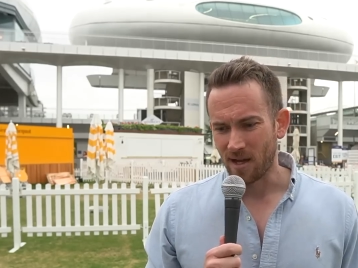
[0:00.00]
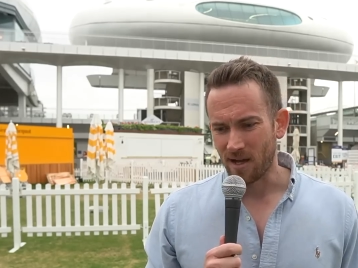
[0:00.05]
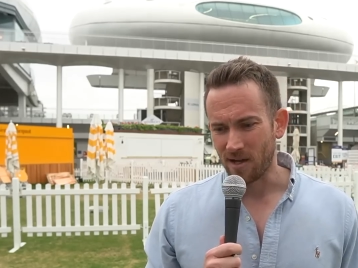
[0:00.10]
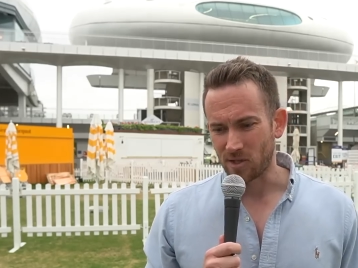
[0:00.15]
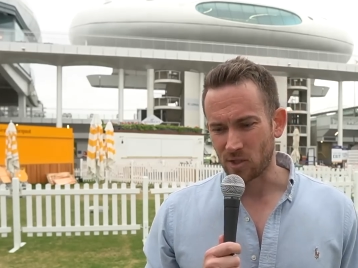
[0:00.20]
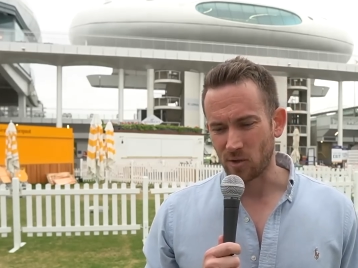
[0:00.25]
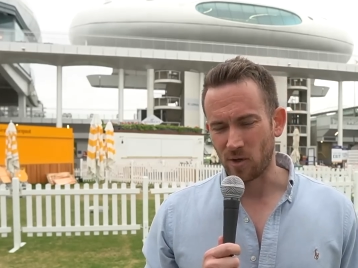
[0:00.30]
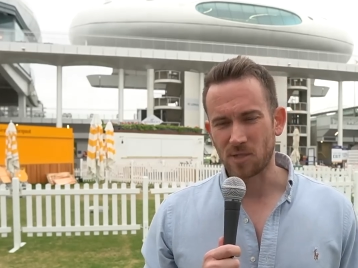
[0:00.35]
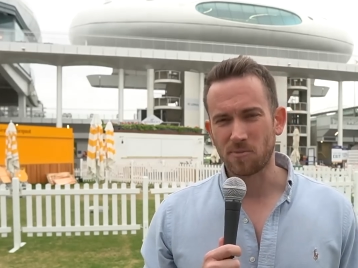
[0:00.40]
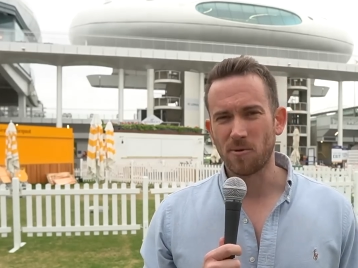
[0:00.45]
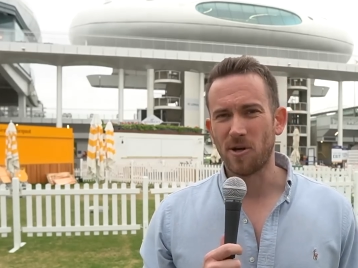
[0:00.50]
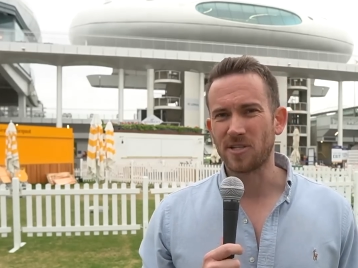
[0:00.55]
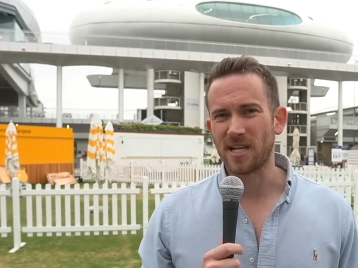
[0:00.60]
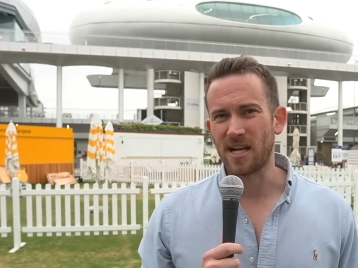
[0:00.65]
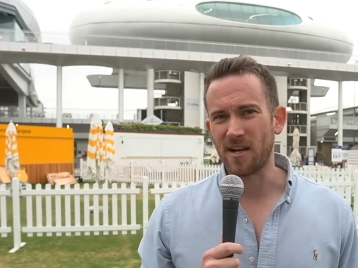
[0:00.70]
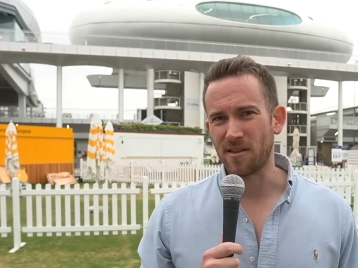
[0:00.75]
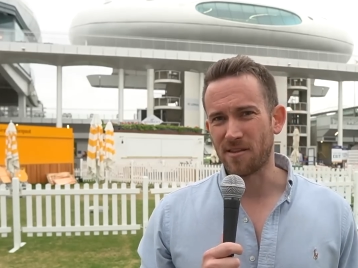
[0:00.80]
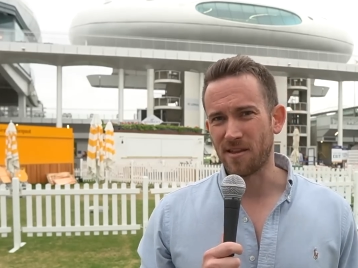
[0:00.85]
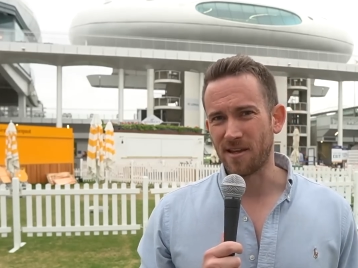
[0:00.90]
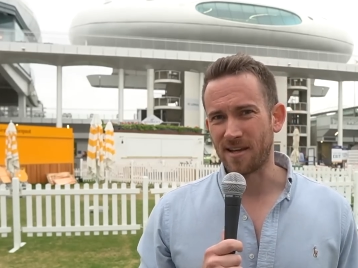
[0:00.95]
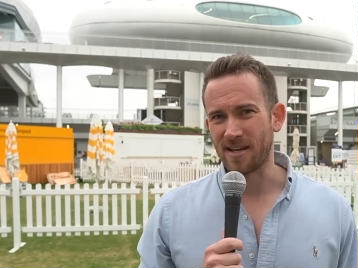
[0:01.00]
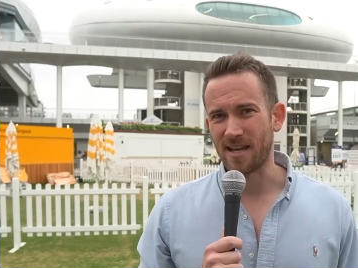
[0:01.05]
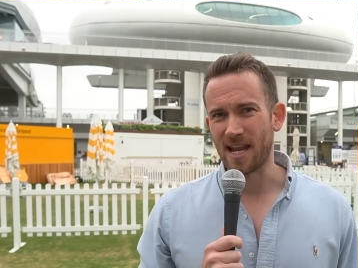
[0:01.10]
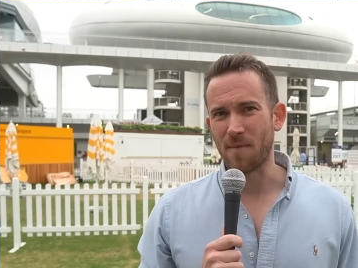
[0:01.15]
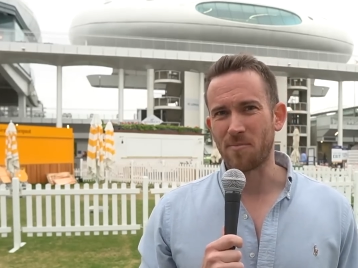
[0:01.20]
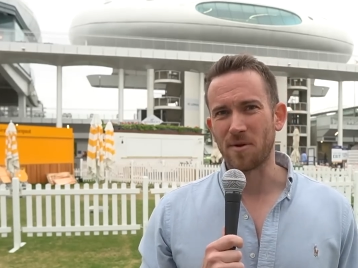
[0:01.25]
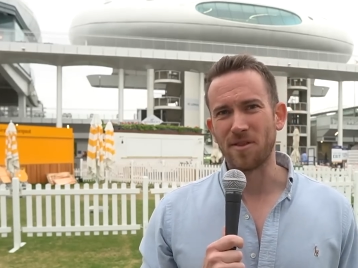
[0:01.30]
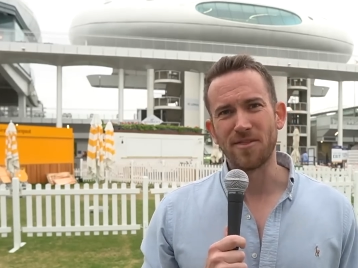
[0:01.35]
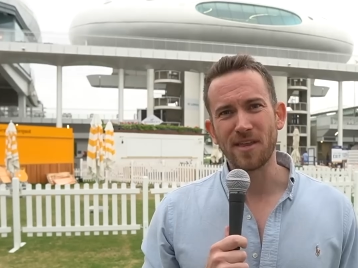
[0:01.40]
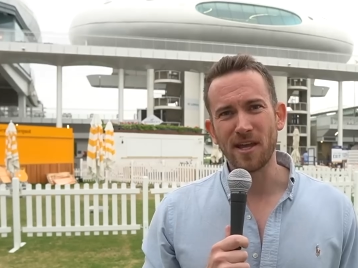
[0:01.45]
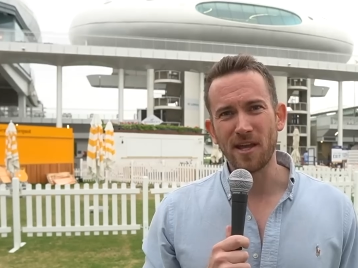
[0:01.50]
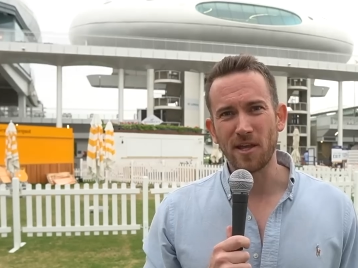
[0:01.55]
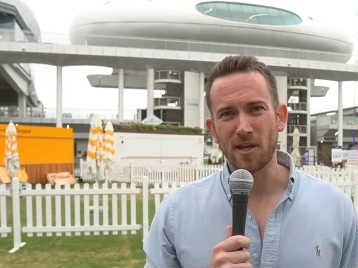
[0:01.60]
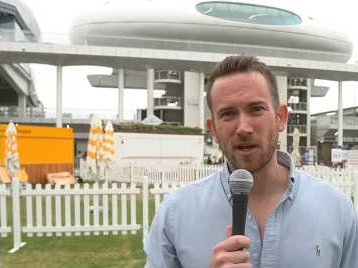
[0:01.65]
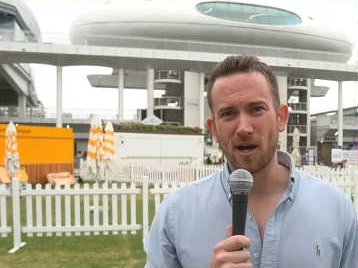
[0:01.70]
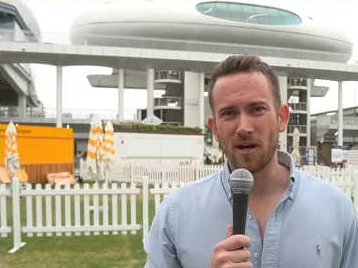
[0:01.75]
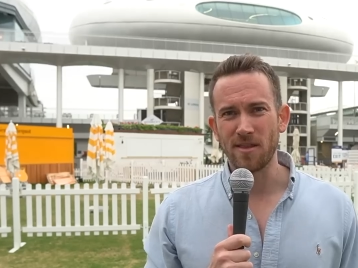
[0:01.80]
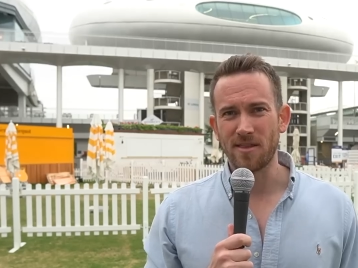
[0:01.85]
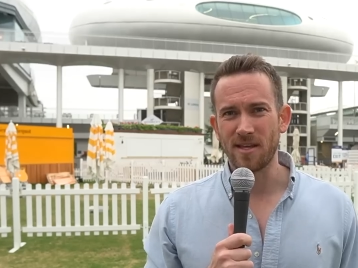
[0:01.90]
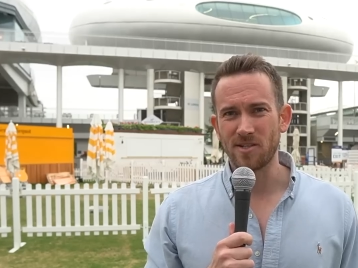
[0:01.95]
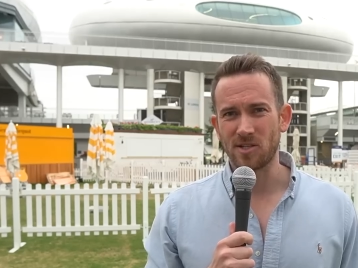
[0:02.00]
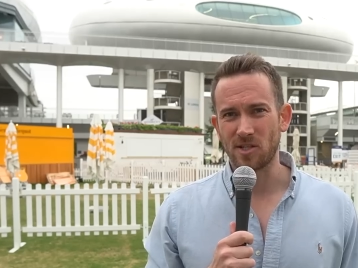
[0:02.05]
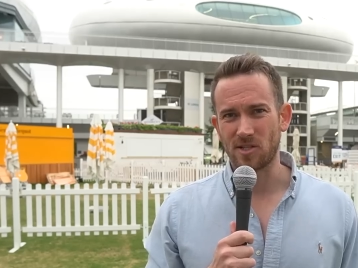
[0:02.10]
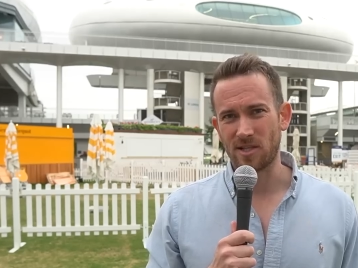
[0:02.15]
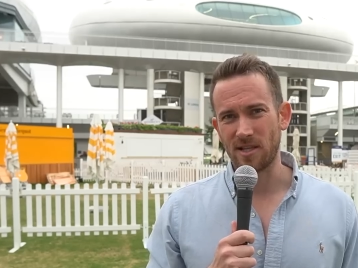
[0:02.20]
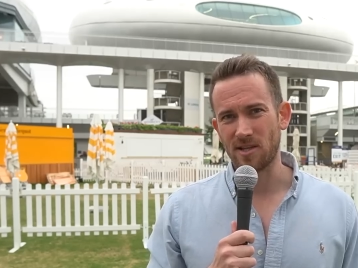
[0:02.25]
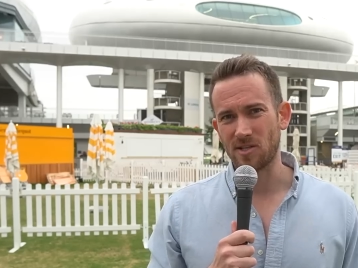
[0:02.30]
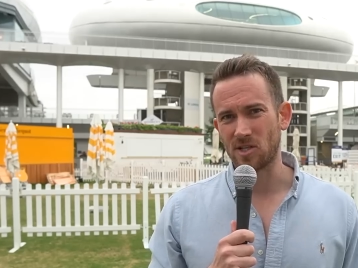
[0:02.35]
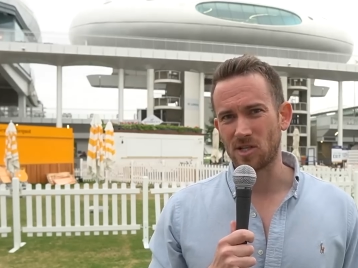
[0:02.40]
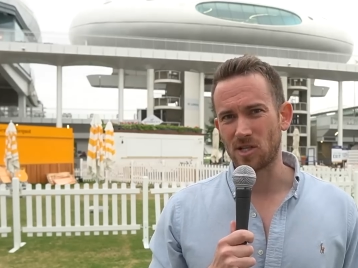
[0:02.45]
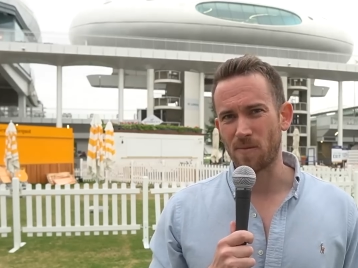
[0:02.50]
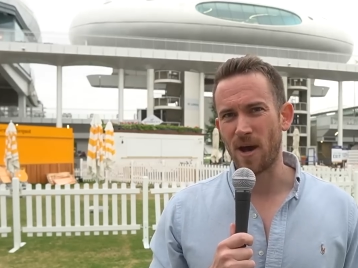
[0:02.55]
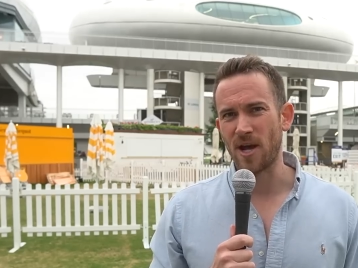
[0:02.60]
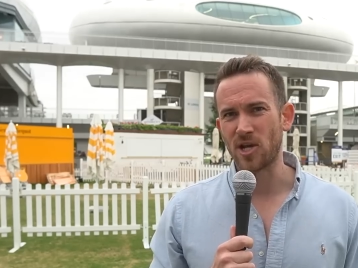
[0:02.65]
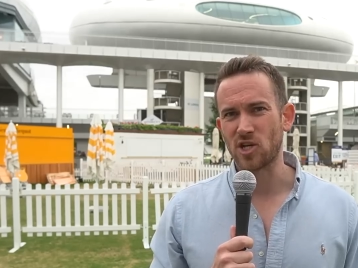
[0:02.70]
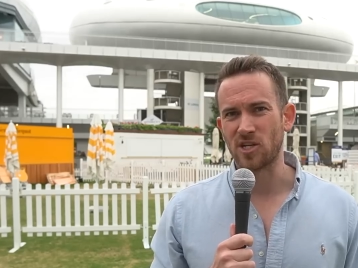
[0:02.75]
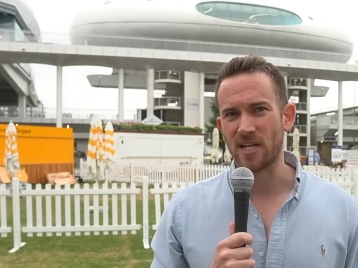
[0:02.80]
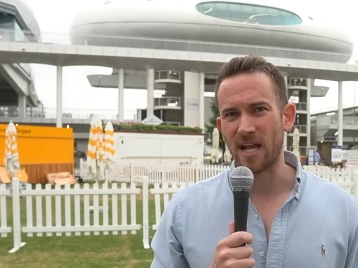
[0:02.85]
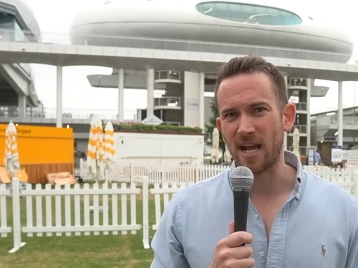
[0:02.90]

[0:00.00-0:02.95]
So I suppose anything can happen. There you go. There's a summation.